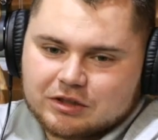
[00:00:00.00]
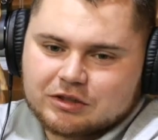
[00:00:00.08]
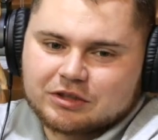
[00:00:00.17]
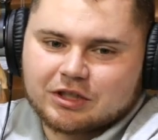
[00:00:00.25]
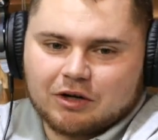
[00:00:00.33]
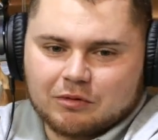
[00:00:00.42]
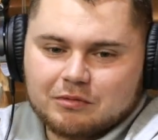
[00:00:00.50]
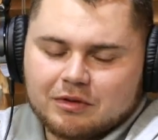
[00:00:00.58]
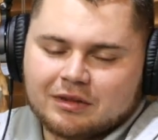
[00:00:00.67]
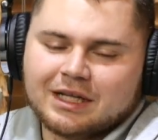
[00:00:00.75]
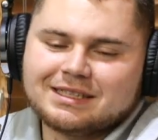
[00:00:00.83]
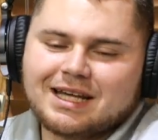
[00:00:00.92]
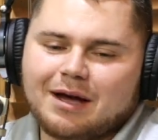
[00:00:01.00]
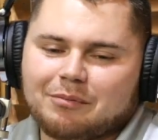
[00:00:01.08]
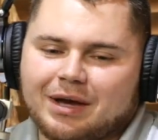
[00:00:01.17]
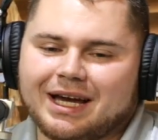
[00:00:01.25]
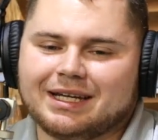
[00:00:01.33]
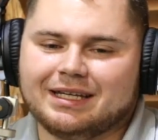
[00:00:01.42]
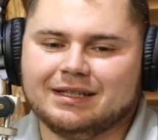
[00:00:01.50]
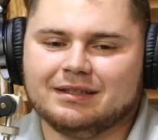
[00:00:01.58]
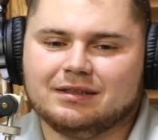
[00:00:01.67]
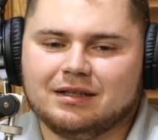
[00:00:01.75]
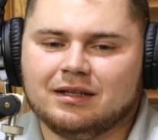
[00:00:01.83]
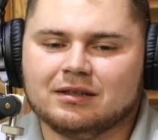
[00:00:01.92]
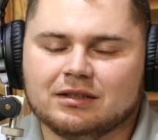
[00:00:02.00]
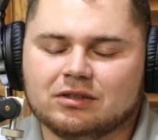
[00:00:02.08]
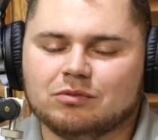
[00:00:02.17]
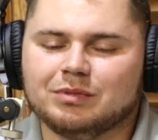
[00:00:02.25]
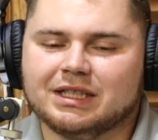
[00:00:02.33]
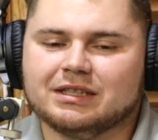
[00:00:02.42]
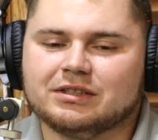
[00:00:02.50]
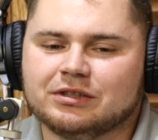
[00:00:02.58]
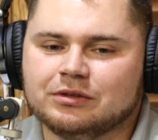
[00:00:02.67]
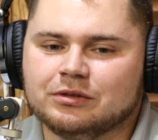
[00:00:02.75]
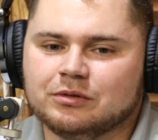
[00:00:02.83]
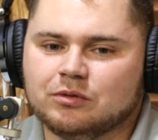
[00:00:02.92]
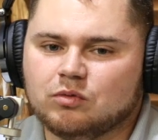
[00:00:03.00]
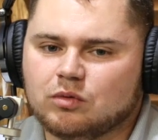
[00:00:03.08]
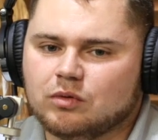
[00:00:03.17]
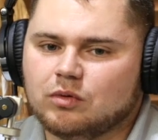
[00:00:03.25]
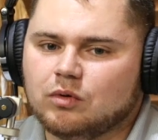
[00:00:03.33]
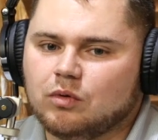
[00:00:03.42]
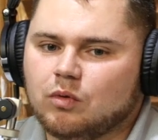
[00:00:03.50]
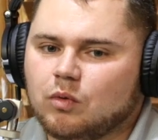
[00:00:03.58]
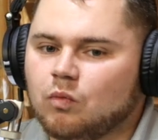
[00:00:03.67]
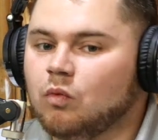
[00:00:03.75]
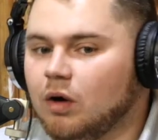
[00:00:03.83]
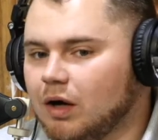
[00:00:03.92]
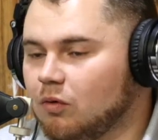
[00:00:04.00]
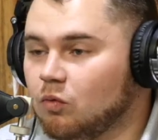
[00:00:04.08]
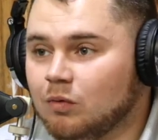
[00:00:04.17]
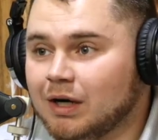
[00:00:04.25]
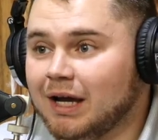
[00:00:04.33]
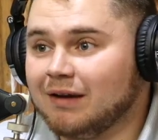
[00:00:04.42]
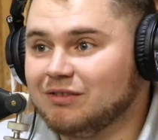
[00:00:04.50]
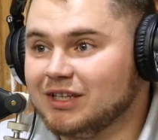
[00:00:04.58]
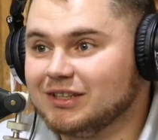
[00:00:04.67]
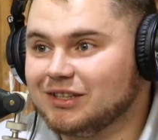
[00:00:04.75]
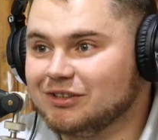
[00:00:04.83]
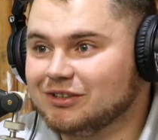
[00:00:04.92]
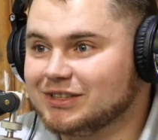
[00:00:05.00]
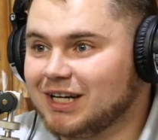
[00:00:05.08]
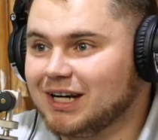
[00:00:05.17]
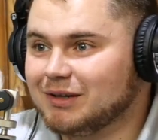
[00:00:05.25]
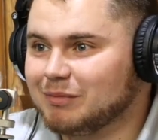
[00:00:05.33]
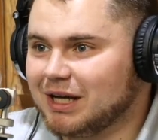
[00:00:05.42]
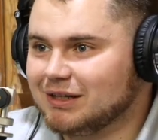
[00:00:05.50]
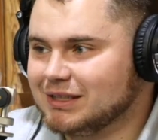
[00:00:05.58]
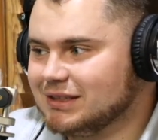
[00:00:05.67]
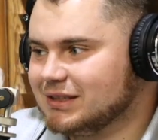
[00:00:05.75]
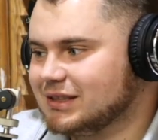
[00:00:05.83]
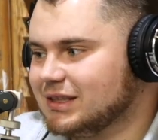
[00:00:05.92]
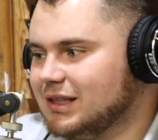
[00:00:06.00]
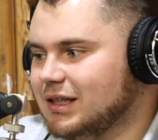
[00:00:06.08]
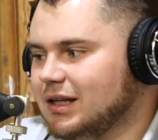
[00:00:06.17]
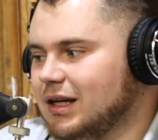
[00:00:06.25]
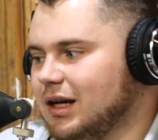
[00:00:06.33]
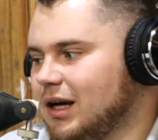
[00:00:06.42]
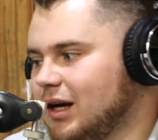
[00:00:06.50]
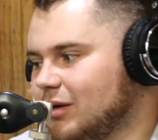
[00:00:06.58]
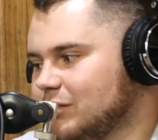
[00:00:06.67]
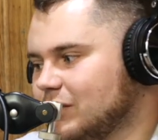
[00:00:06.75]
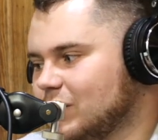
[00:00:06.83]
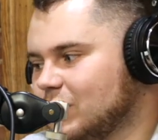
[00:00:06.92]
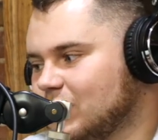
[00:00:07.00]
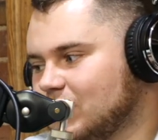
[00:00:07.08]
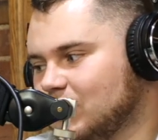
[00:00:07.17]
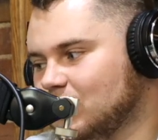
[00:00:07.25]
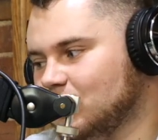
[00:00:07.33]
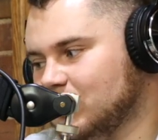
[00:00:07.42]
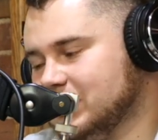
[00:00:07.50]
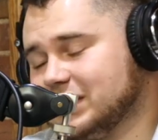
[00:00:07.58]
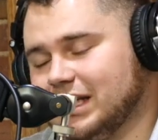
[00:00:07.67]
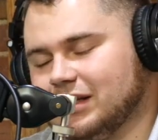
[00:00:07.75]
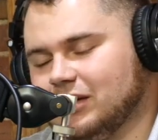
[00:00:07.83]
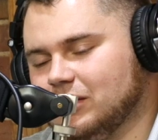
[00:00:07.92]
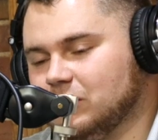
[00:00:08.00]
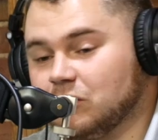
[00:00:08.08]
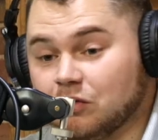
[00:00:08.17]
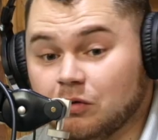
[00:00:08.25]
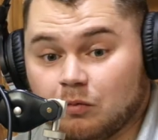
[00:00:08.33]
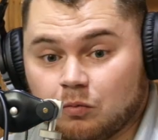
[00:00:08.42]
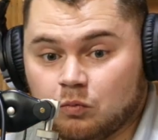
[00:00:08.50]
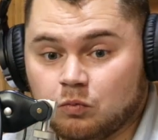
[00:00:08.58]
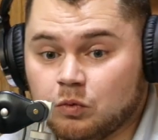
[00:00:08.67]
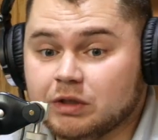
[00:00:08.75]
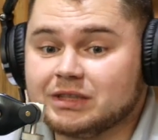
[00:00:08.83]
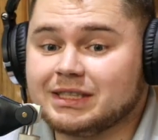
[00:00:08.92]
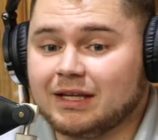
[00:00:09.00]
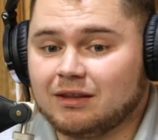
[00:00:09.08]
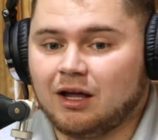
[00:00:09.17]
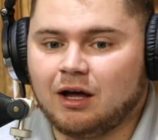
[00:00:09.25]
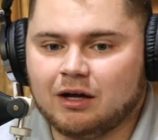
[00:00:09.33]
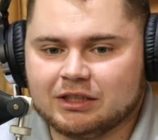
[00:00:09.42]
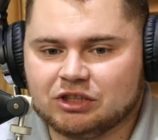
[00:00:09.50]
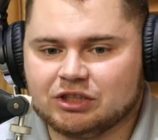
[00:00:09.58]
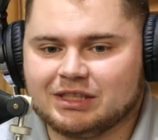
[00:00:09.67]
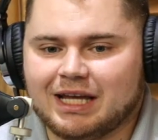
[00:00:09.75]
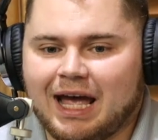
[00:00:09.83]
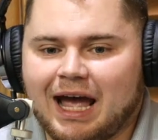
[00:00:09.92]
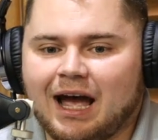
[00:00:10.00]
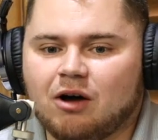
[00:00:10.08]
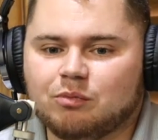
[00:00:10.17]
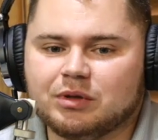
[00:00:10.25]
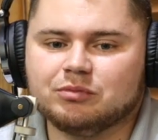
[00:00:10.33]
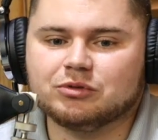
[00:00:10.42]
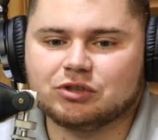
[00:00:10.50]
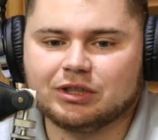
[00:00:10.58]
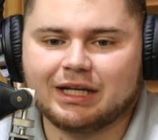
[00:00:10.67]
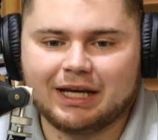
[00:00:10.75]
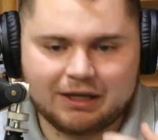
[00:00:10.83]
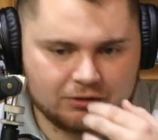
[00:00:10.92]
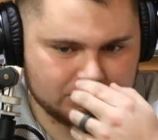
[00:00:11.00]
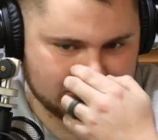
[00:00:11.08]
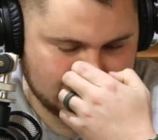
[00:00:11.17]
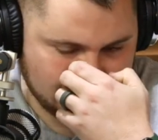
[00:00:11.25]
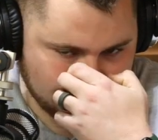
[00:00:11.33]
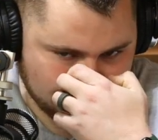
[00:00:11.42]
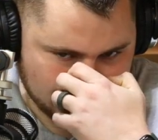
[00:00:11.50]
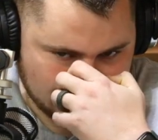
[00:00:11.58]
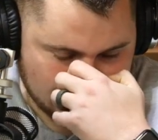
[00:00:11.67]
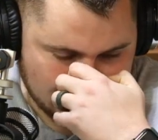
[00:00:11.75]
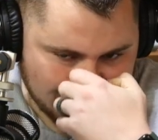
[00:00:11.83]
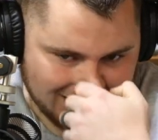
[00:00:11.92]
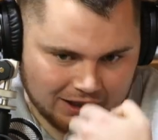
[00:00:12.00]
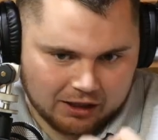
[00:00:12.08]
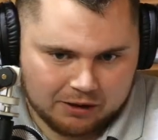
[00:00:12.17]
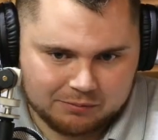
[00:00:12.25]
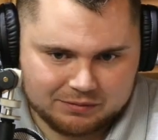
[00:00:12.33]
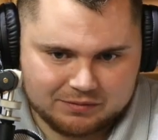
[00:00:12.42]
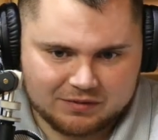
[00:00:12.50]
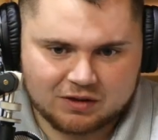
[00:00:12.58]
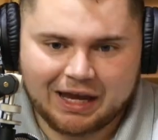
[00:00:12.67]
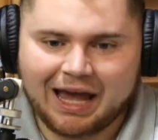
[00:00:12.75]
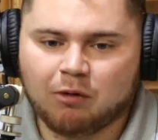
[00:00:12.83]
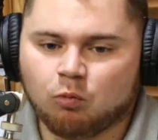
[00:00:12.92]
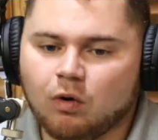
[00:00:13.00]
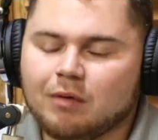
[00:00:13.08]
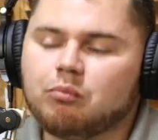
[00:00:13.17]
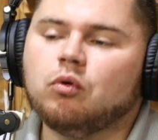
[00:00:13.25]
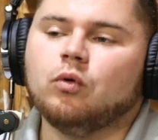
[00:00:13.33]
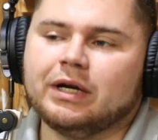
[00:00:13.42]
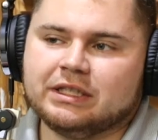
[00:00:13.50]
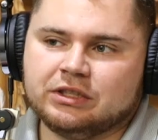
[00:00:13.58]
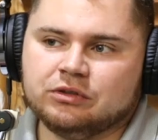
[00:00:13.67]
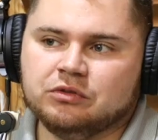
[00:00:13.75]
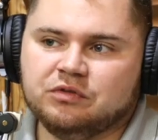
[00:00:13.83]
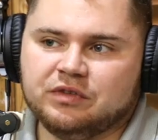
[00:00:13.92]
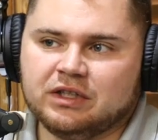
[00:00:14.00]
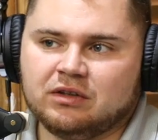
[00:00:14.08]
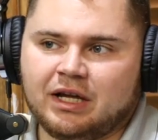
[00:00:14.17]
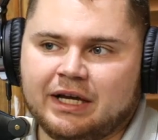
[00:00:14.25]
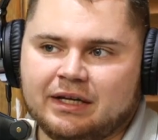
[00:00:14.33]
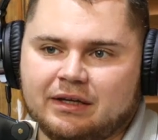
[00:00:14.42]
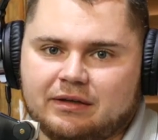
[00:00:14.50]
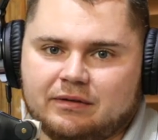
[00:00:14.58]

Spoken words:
So let's hop back in a little bit to what I need in here to talk about is real estate law and just how people should handle stuff. At what point do you feel like